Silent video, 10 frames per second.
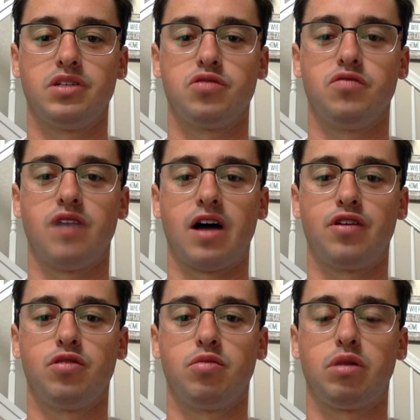who
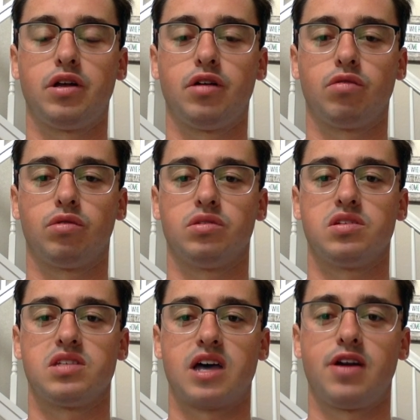value and play a role in
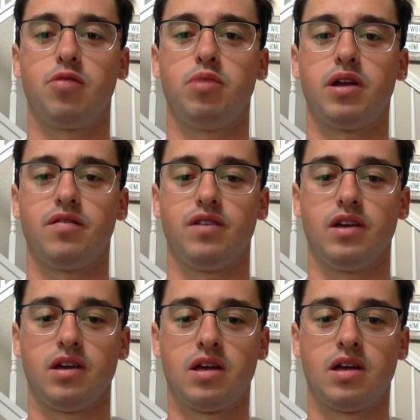societal benefit.